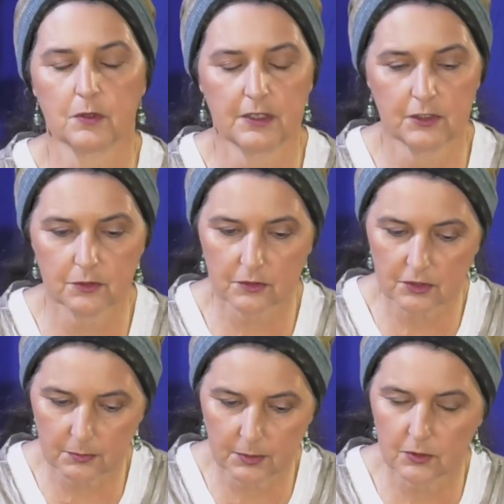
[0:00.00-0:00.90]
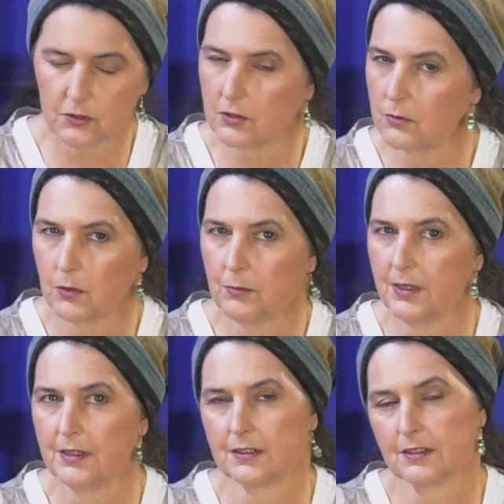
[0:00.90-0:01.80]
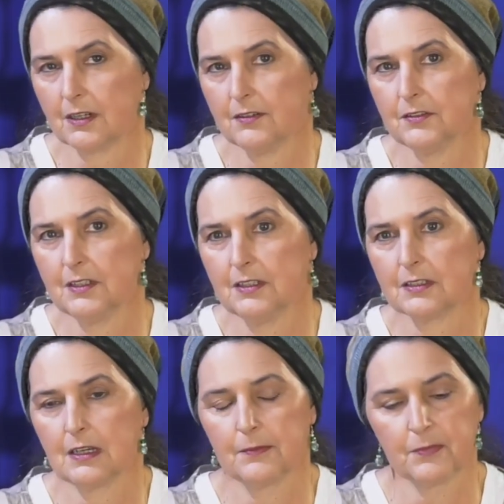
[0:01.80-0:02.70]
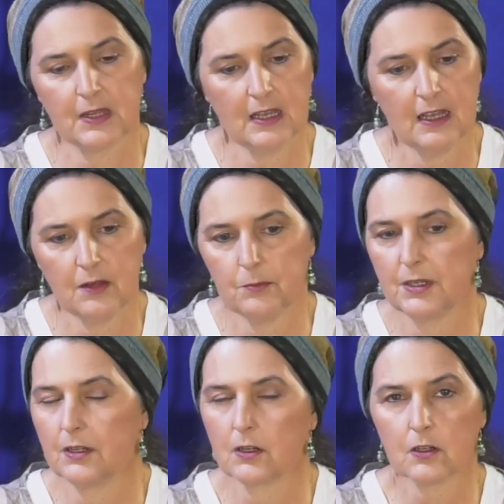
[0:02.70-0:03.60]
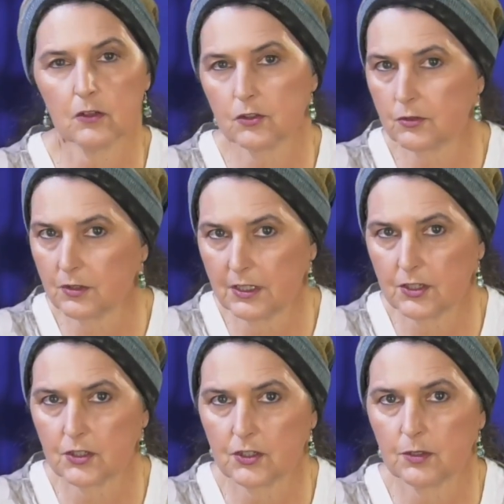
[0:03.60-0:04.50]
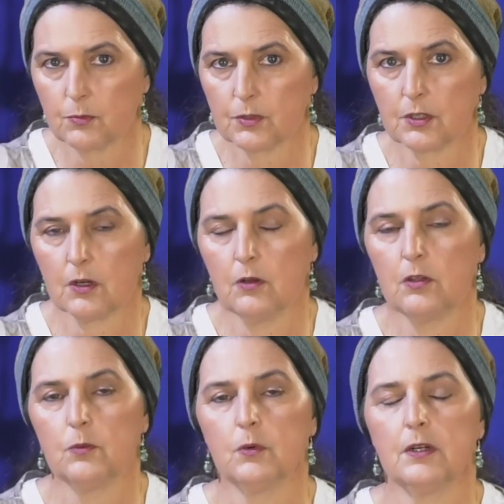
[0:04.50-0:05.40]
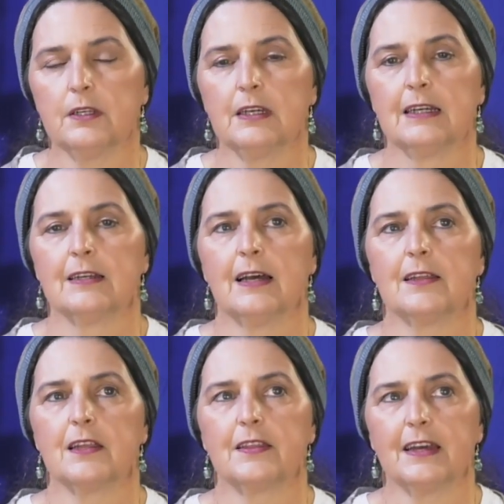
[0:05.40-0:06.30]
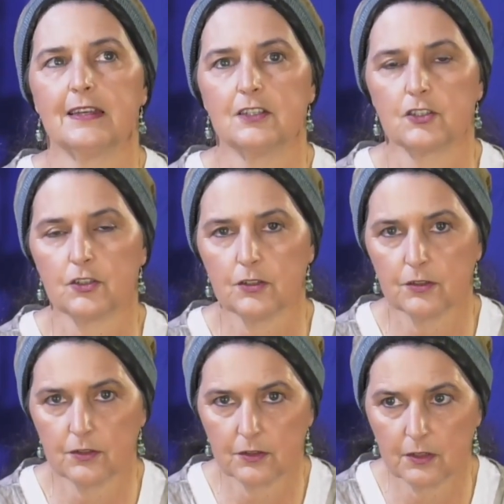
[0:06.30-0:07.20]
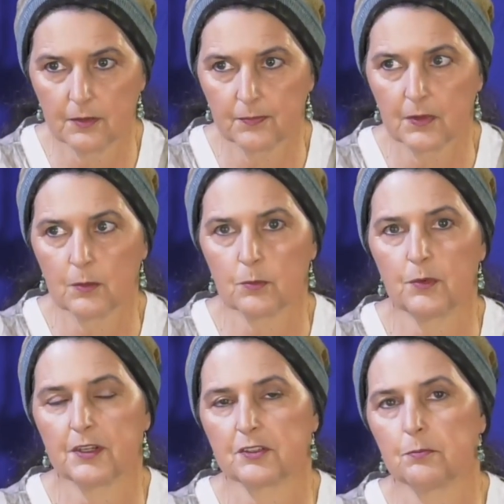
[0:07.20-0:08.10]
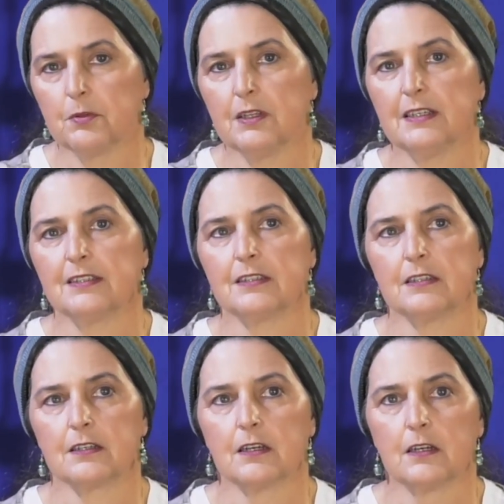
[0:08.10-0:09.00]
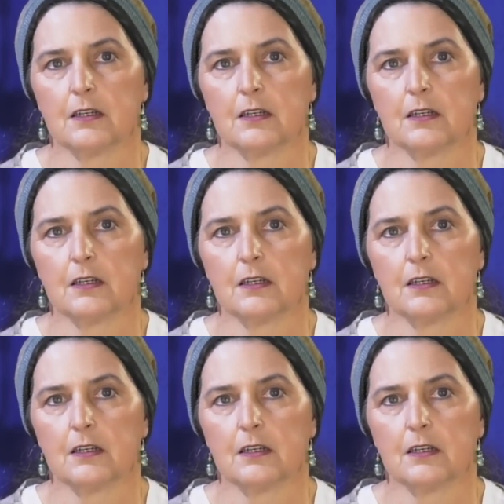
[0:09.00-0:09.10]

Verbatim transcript: Where Israel's supposed to obey its covenant and be in a close relationship with the Holy One, and then that in turn brings blessing